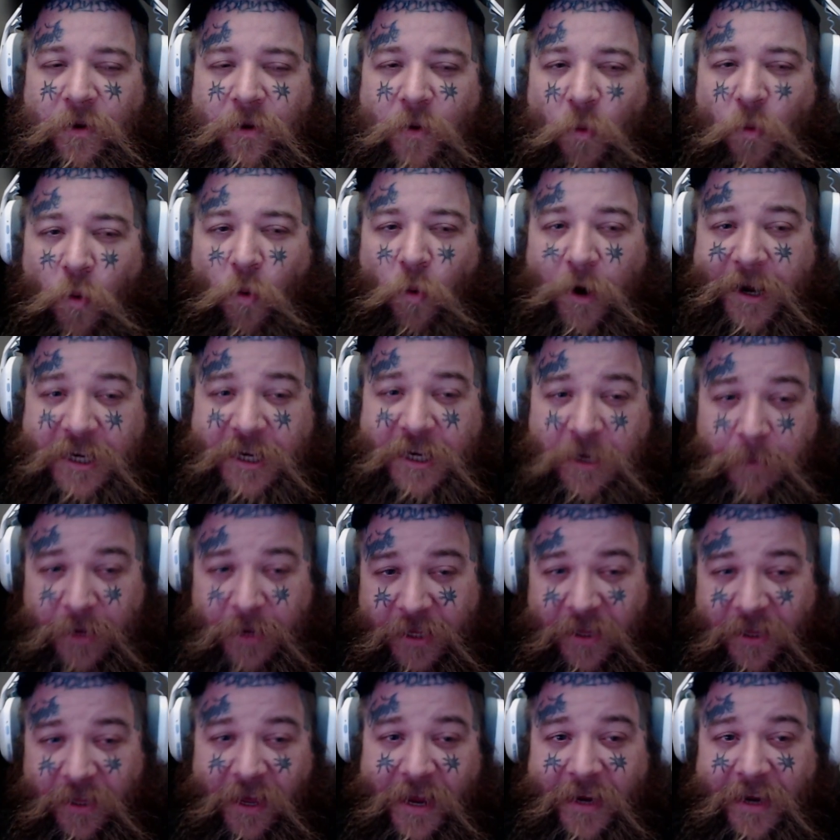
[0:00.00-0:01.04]
wanted to
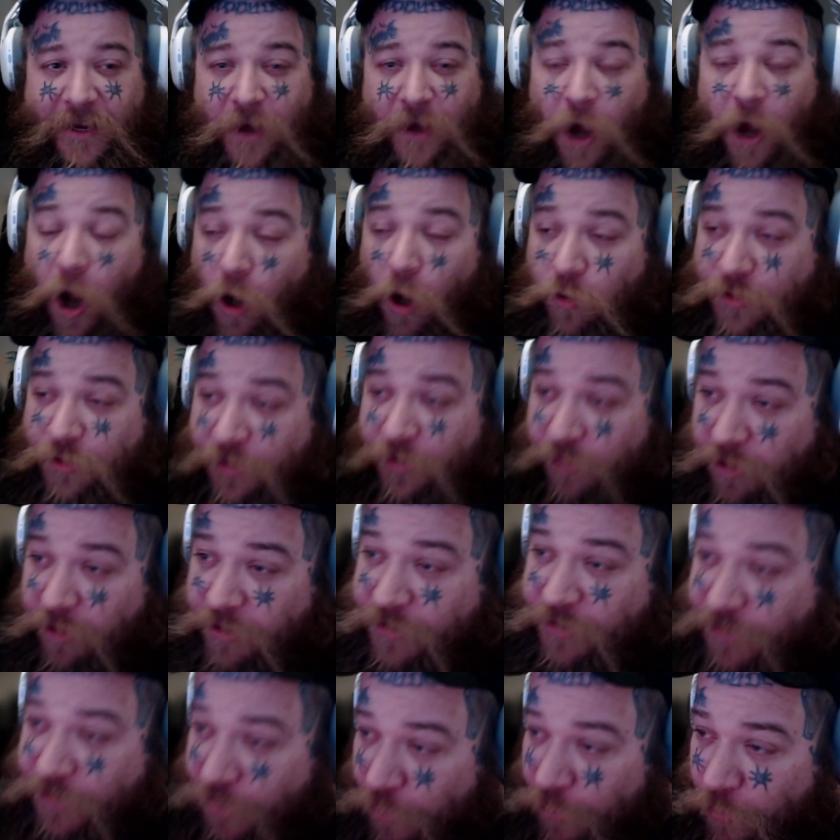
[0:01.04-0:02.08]
be like, oh, so
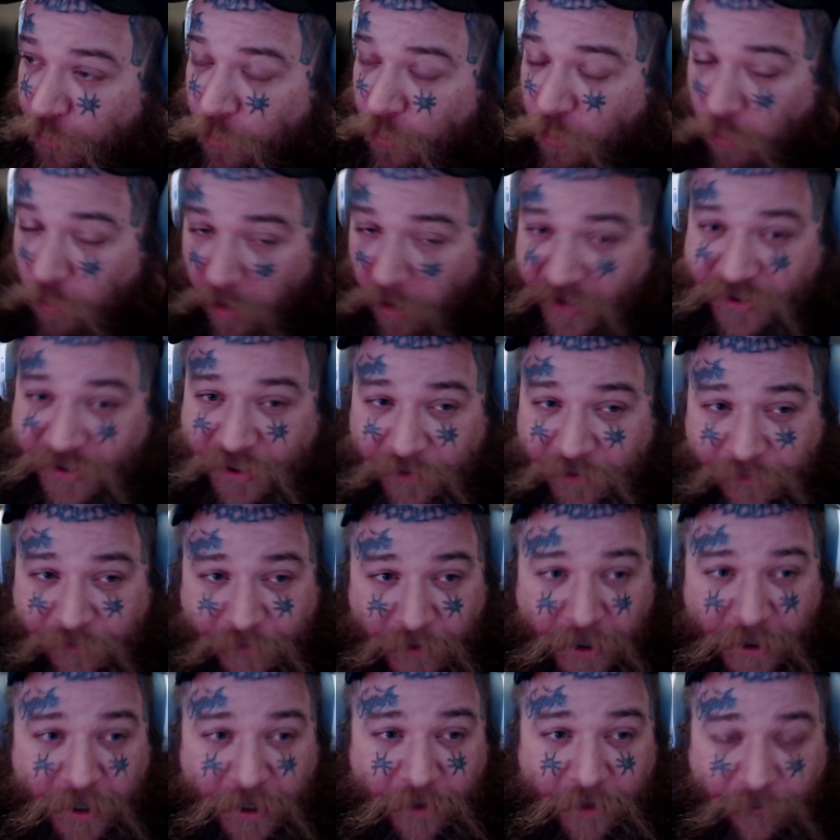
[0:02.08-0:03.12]
there's two
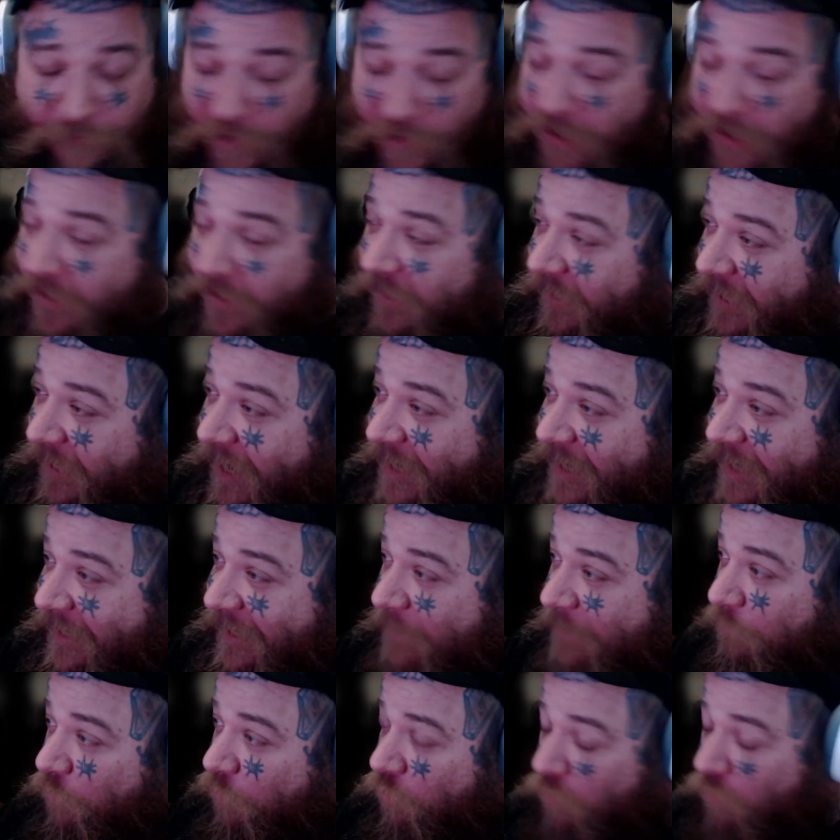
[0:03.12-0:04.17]
crusty-footed fucking
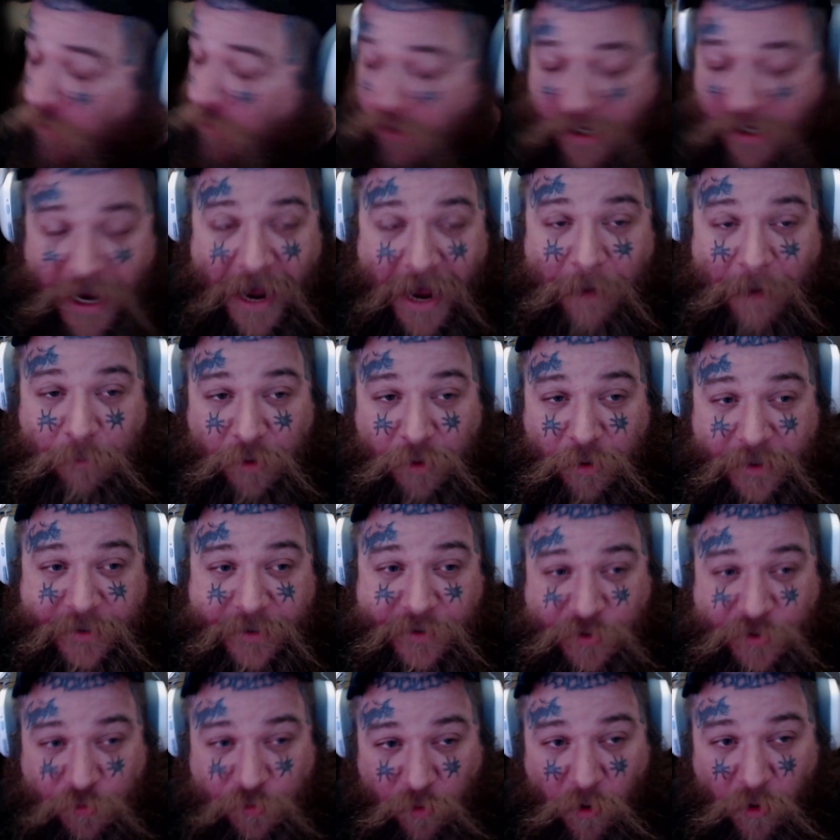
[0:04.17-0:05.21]
goddamn
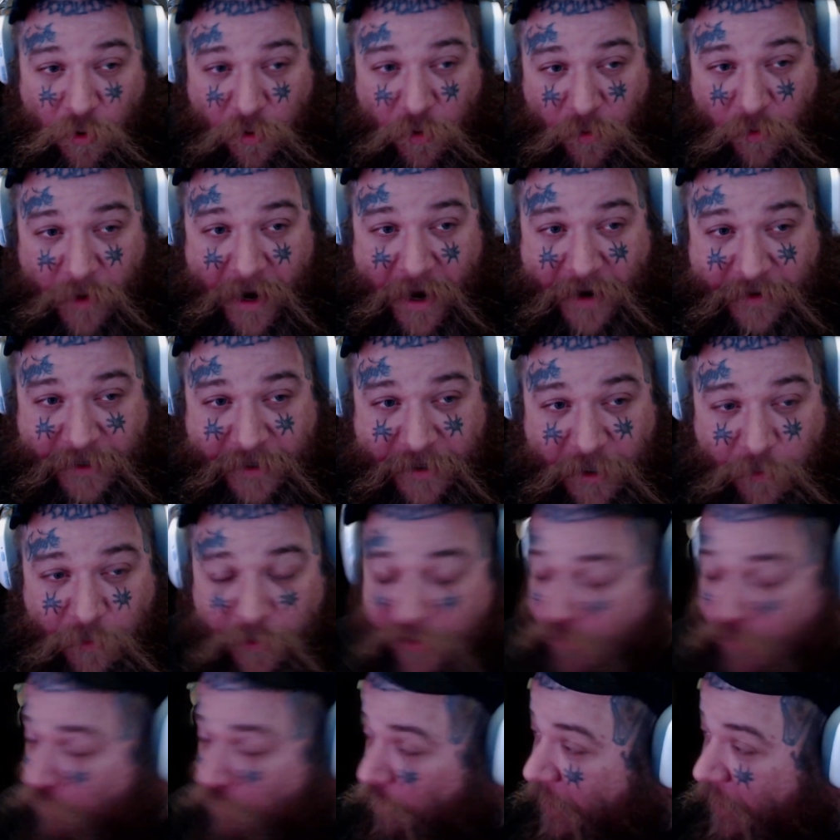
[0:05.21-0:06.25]
goblins rolling around here
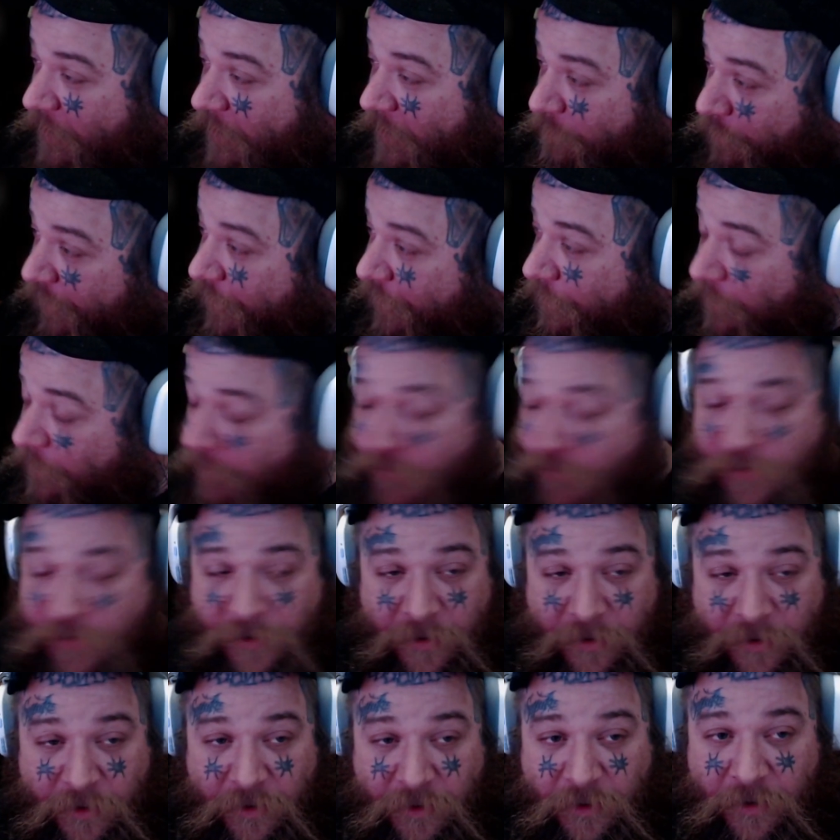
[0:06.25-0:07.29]
with gray beards
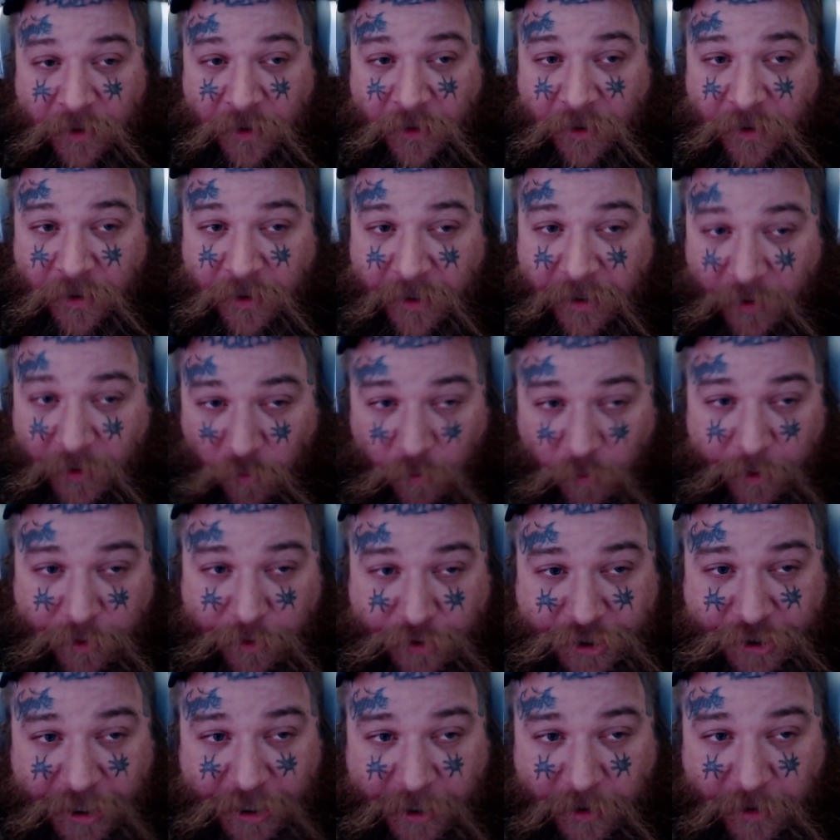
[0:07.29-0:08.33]
in
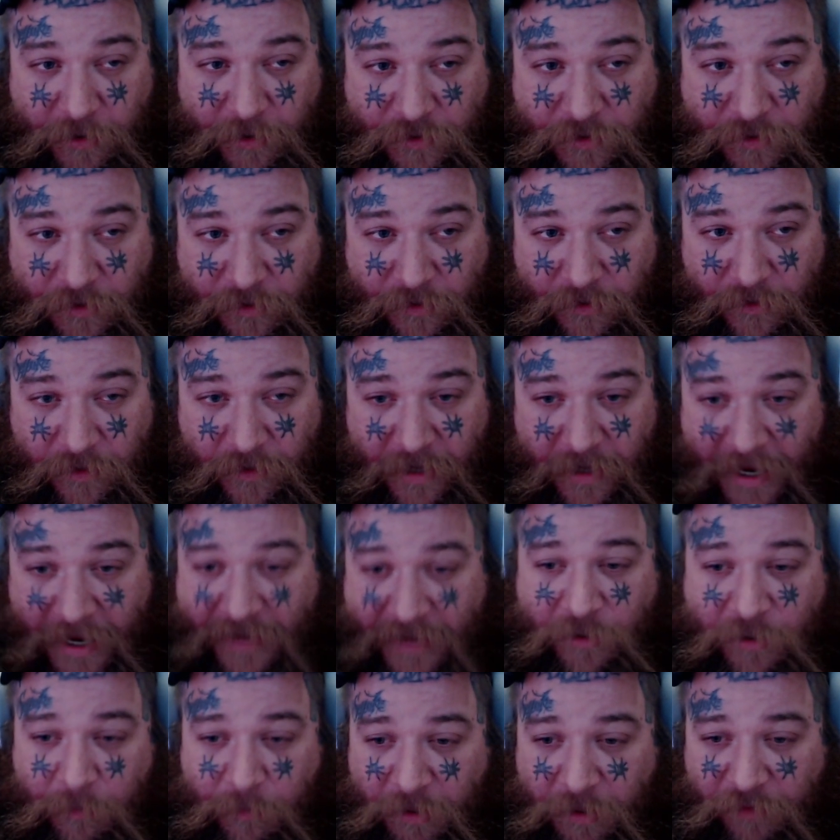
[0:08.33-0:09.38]
wheelchairs
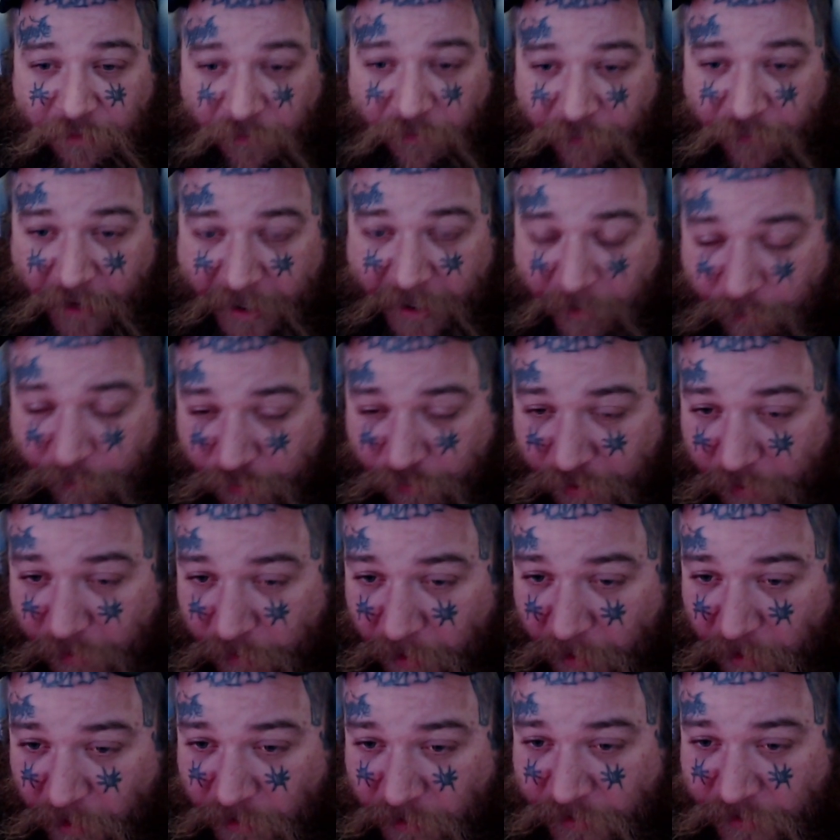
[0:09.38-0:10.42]
asking me for fucking
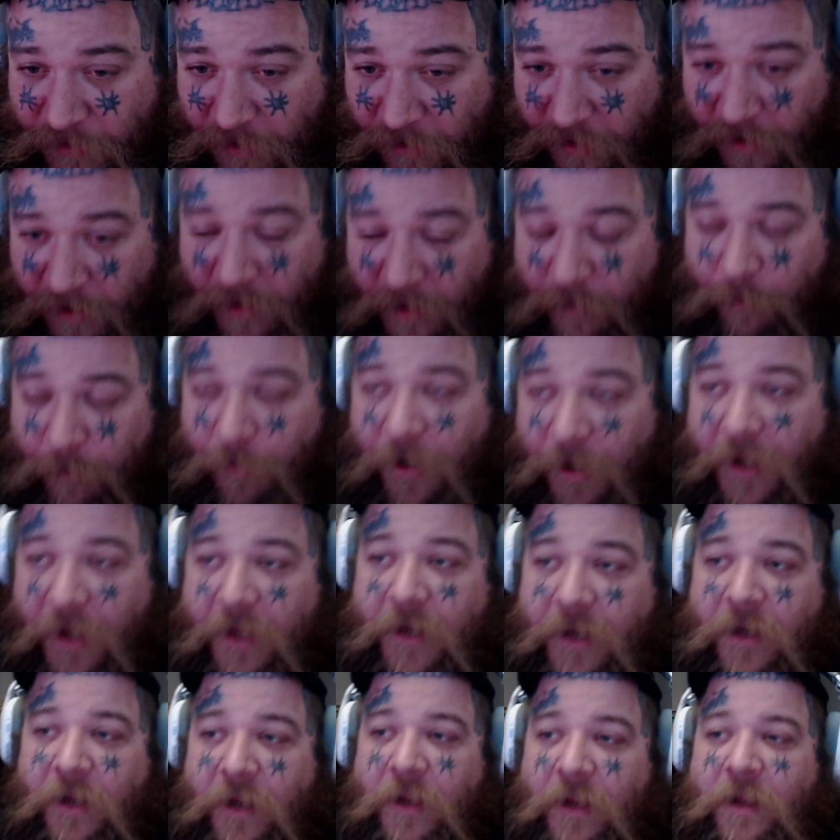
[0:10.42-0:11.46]
pre-rolls.
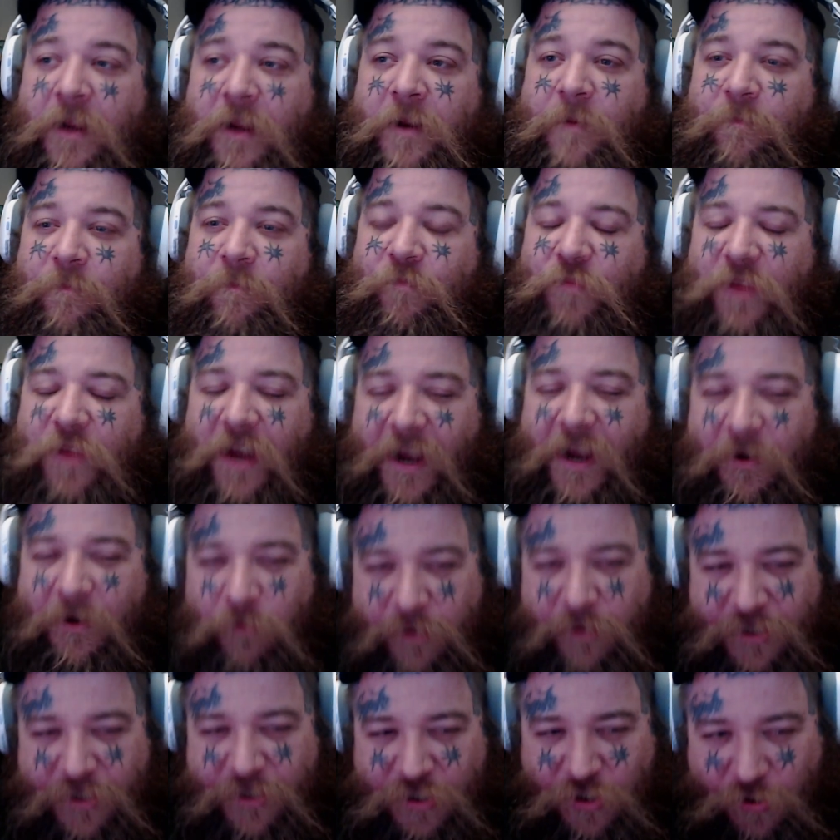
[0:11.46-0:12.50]
But I
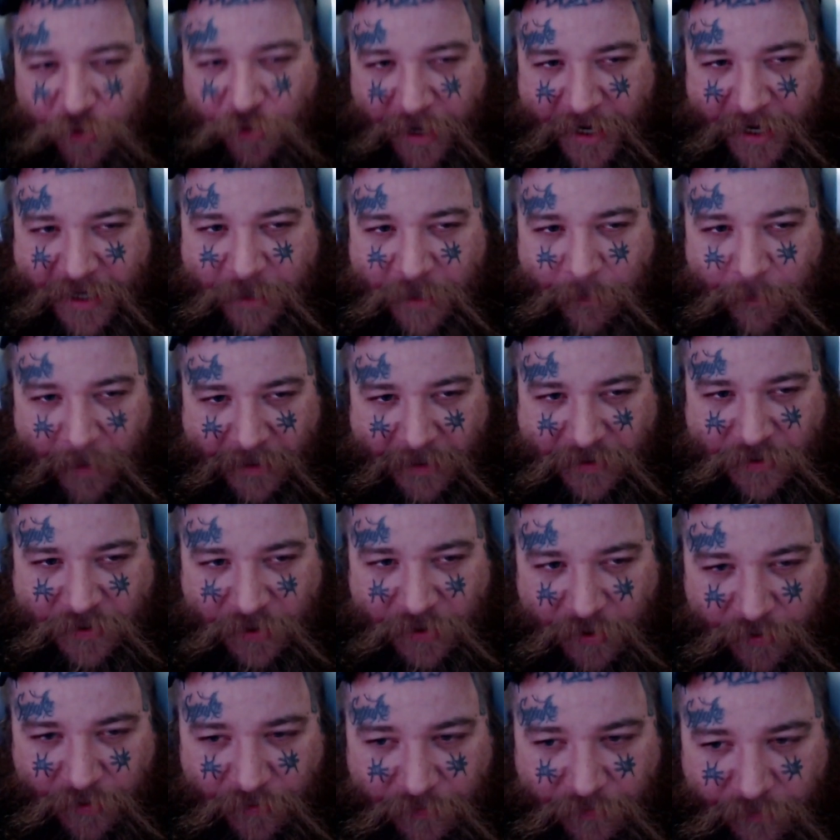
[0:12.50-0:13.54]
restrained
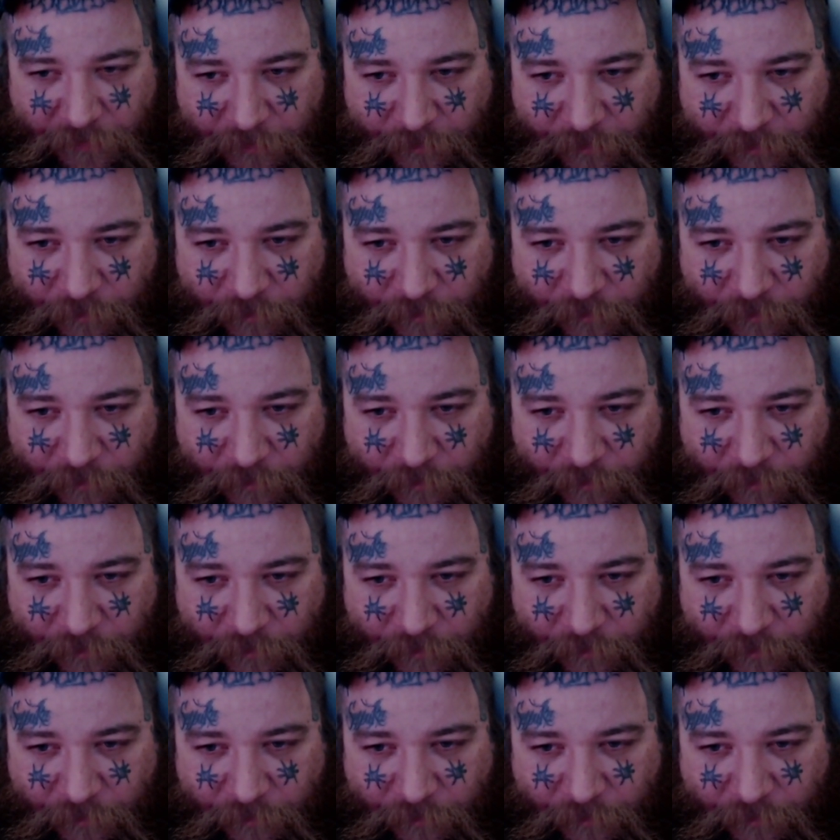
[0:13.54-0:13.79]
myself,